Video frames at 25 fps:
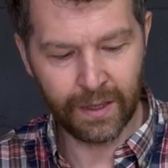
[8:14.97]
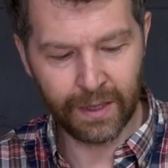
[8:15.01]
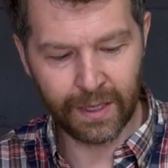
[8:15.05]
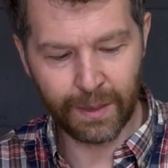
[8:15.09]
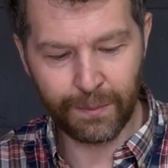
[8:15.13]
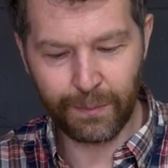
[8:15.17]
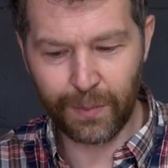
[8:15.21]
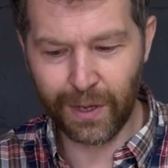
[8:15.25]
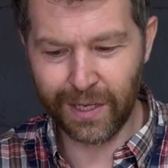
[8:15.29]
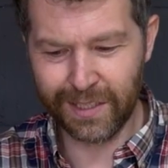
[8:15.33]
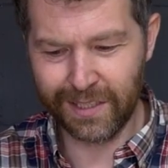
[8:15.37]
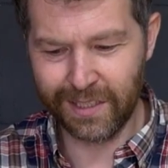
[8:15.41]

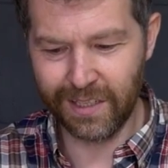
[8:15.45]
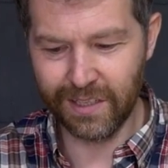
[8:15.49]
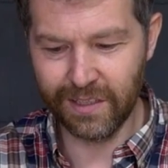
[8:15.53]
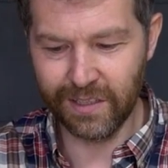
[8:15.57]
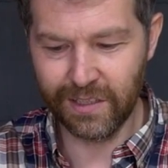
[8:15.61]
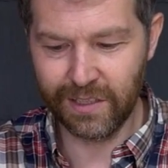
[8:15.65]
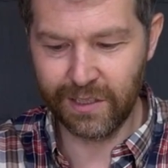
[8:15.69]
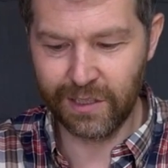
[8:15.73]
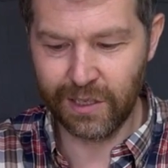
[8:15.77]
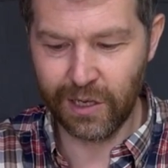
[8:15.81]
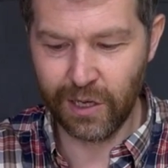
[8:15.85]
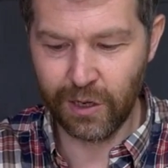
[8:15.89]
The
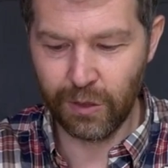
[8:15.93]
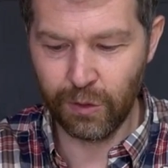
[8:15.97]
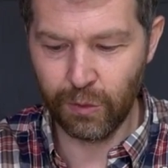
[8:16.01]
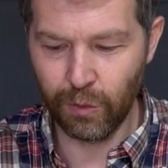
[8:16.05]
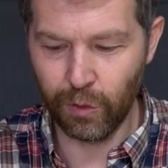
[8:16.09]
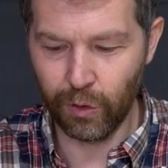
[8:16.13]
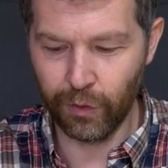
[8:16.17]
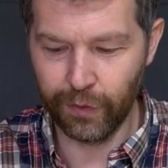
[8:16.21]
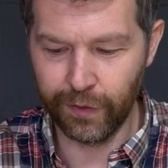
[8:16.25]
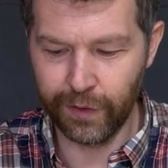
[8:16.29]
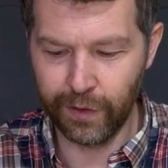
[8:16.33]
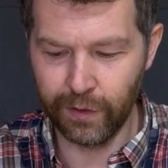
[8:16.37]
buttons
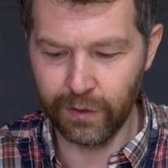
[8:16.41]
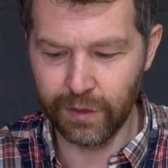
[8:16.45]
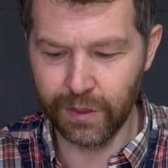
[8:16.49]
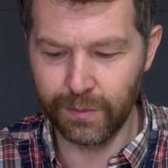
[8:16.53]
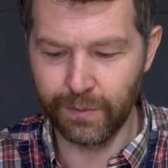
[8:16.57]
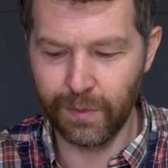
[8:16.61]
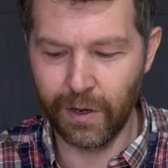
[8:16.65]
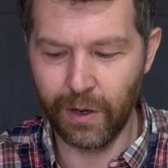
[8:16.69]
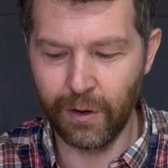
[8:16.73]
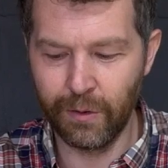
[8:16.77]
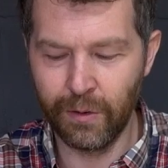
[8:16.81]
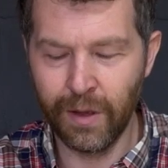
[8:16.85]
too on the
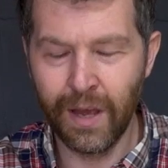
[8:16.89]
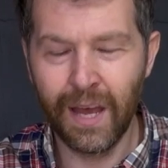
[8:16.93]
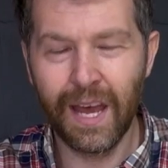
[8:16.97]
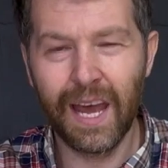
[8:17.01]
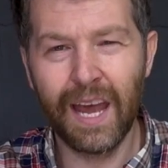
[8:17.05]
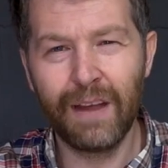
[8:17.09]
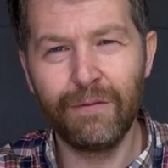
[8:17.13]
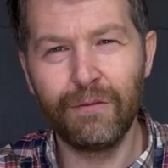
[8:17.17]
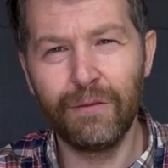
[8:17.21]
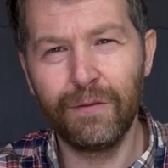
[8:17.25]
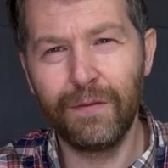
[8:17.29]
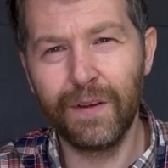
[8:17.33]
Osmo,
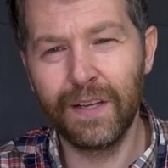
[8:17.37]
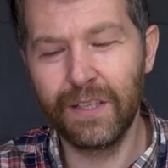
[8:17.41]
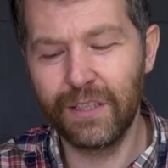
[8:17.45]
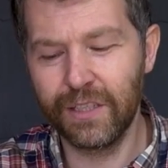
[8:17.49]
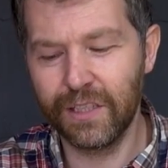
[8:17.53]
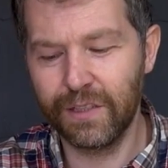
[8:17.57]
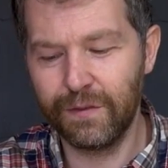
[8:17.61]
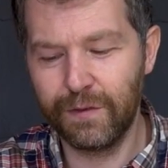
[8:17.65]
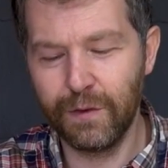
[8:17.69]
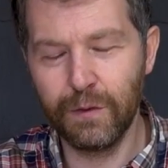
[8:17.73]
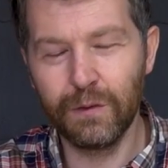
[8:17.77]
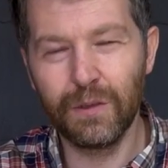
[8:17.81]
everything
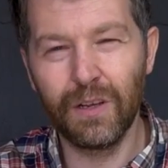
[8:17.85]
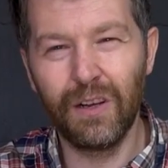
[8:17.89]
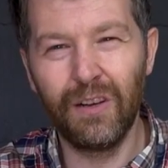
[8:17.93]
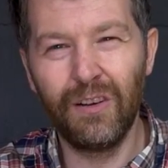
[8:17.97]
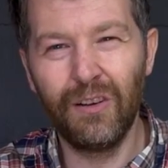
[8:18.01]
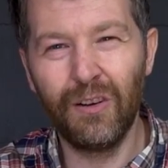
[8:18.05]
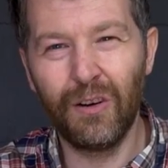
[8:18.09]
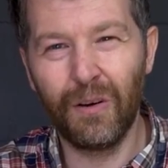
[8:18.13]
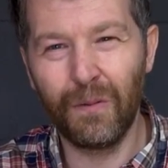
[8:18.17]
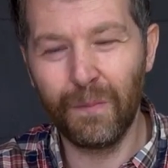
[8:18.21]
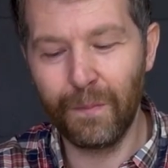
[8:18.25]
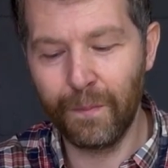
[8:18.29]
just feels a
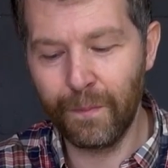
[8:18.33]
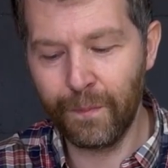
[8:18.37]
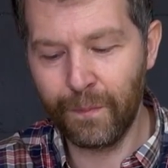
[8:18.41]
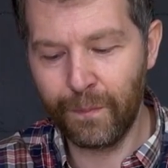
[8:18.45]
lot